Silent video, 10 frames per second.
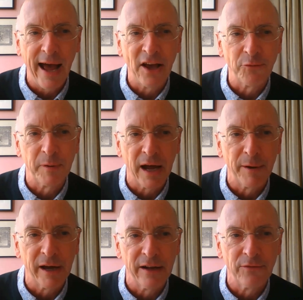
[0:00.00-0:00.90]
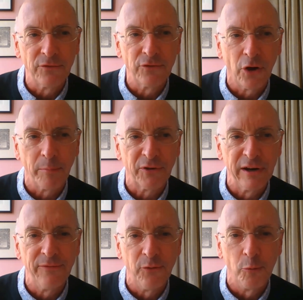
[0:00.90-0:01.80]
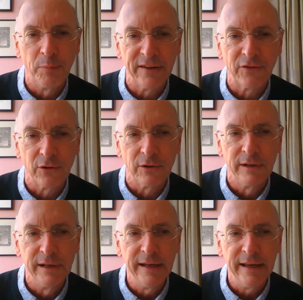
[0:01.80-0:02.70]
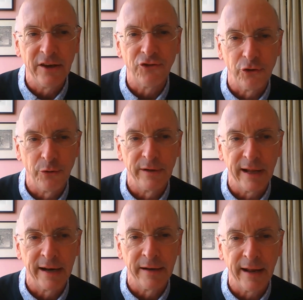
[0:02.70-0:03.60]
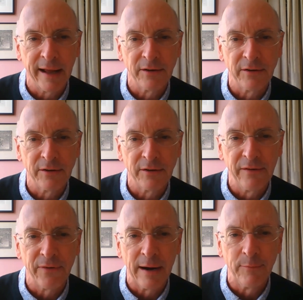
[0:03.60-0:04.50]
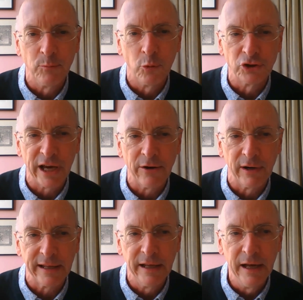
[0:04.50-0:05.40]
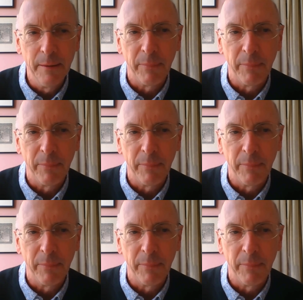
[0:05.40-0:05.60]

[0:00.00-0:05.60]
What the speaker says: has become a kind of top three or four political issue, and the environment more generally.